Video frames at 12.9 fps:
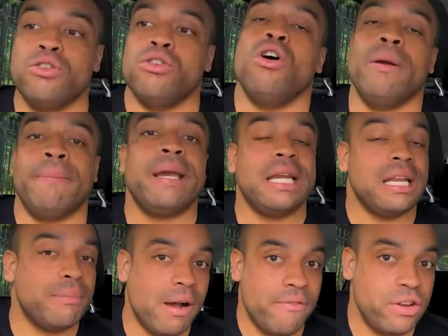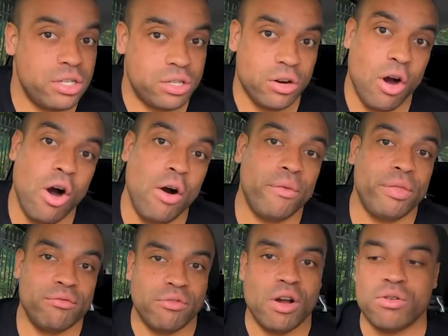not impeding my vision of
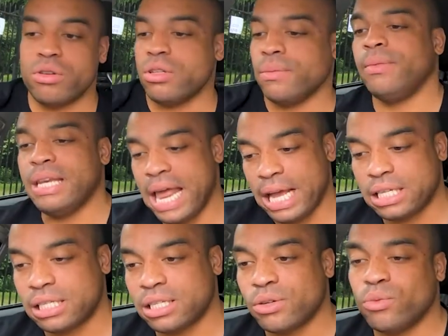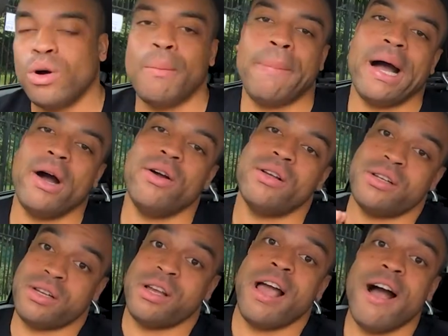the road. Next, what about
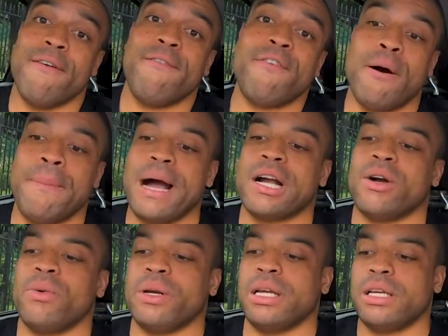how far back I want